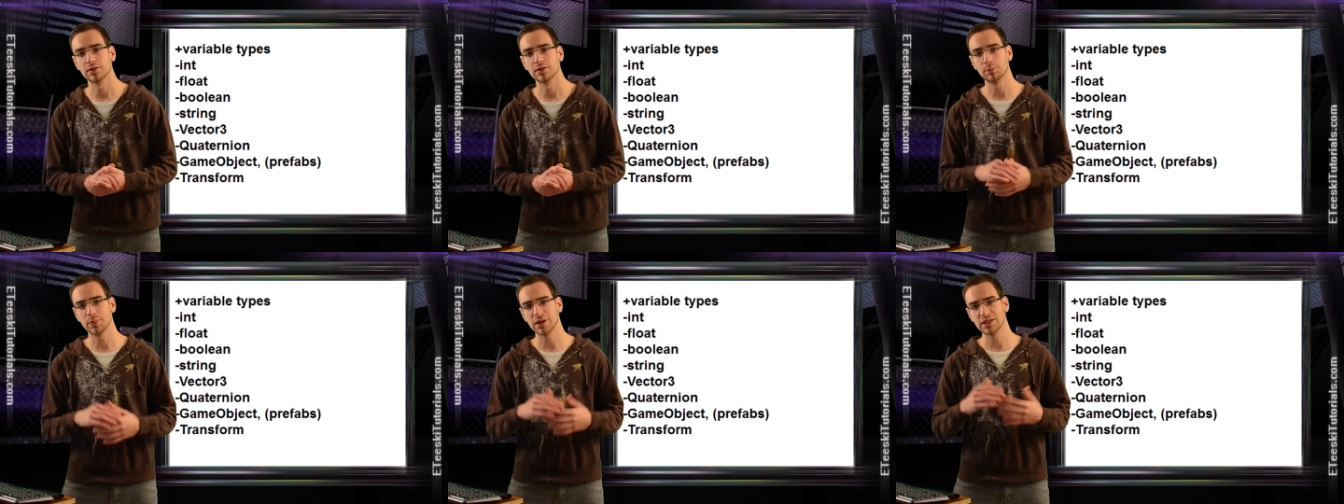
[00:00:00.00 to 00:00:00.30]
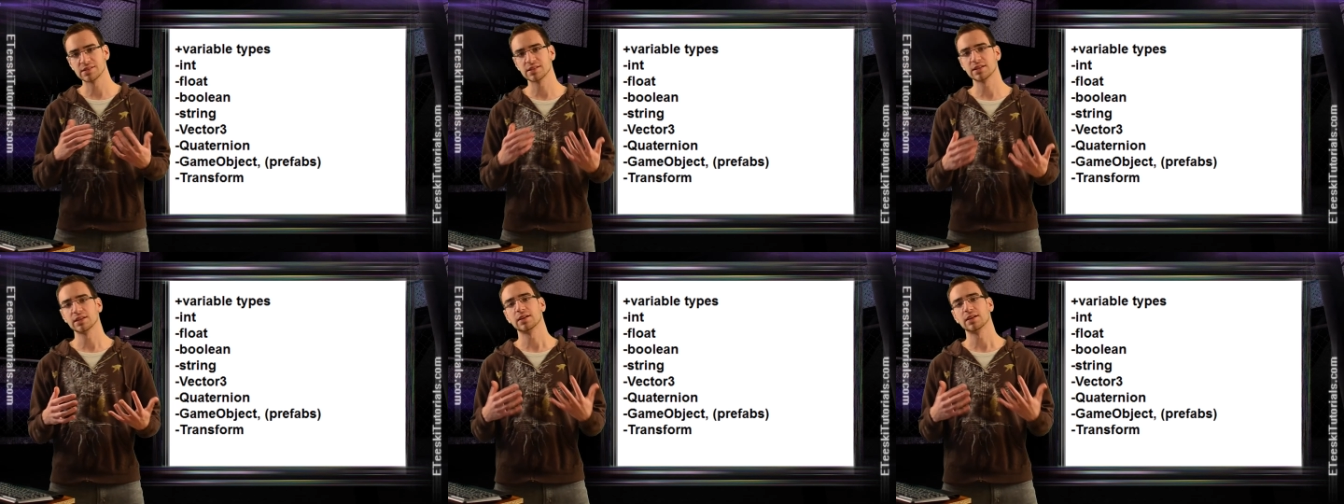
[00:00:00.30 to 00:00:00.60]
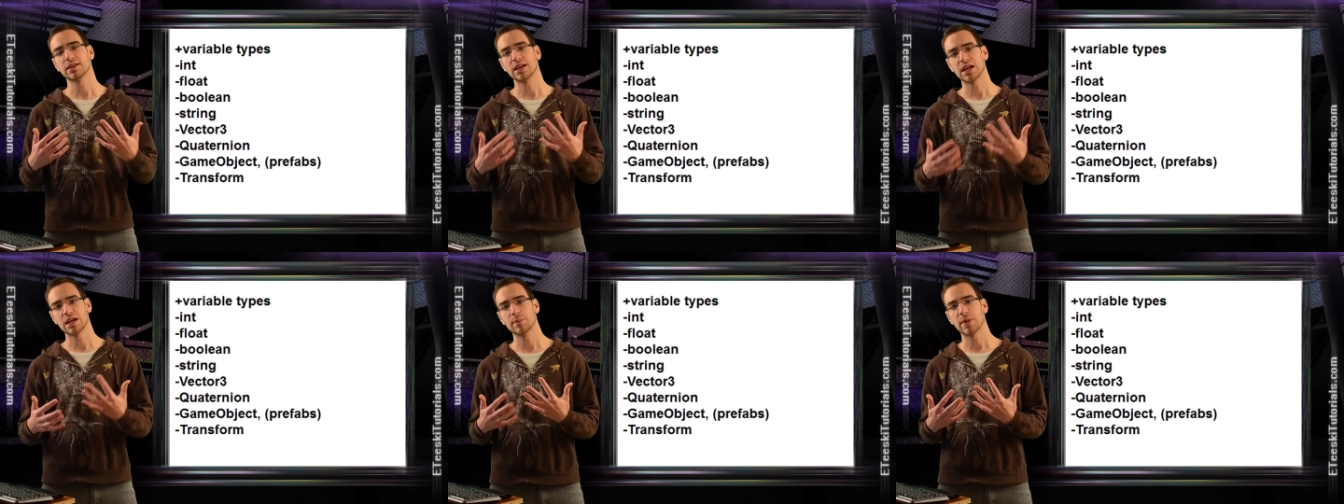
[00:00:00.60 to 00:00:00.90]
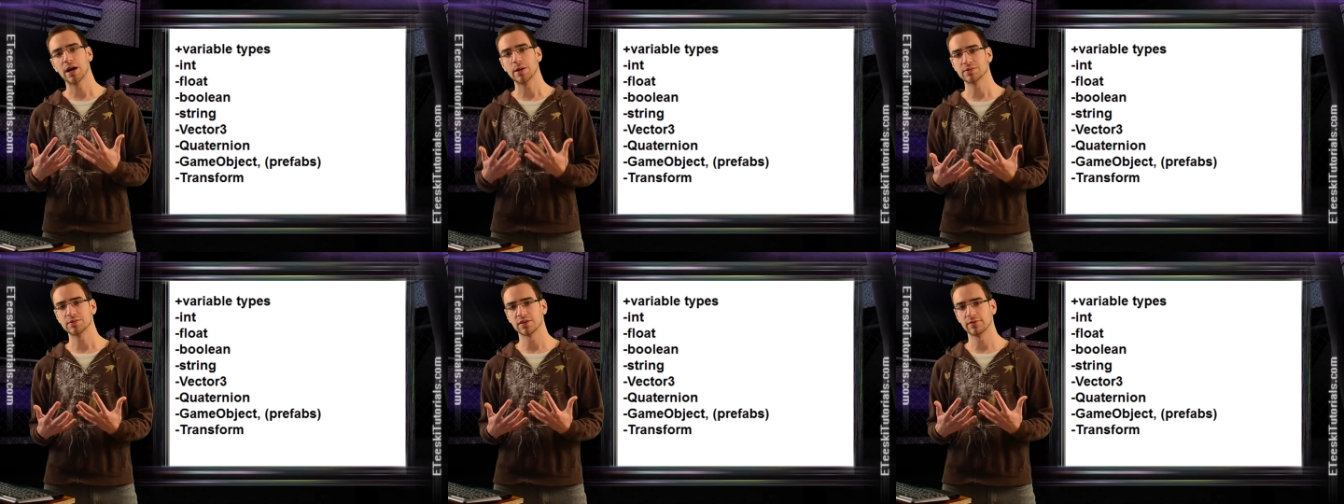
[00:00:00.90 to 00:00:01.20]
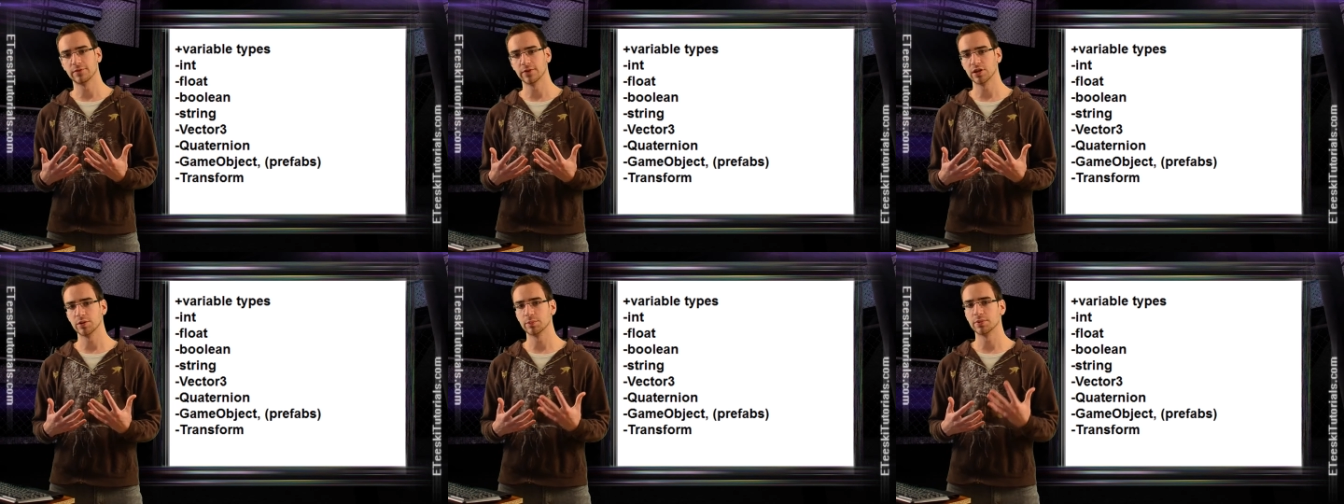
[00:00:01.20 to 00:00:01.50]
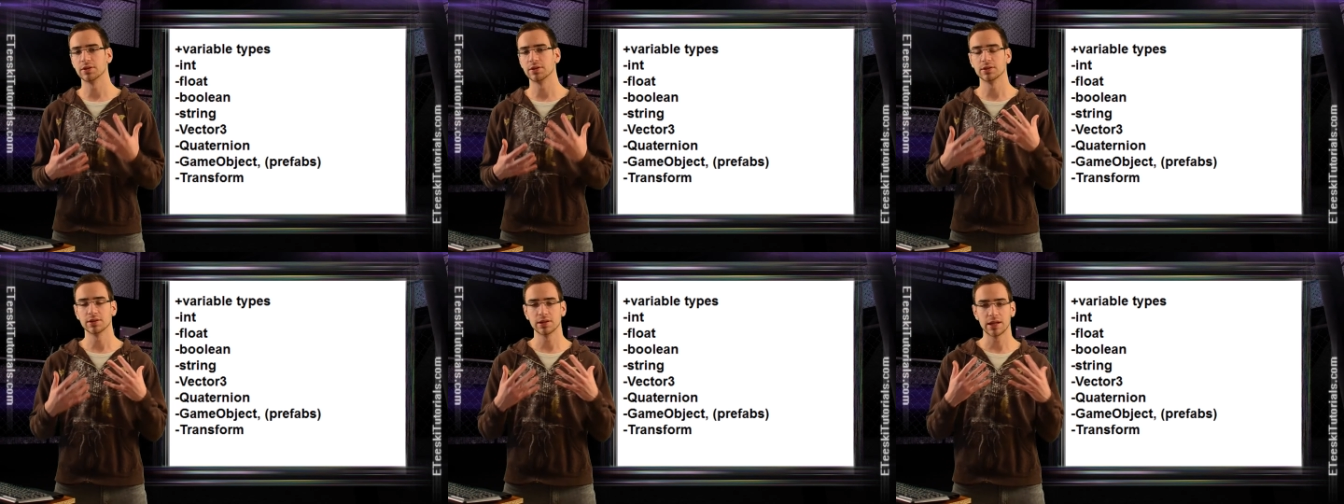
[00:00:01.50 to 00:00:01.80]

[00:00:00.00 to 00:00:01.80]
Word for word: So basically a game object variable,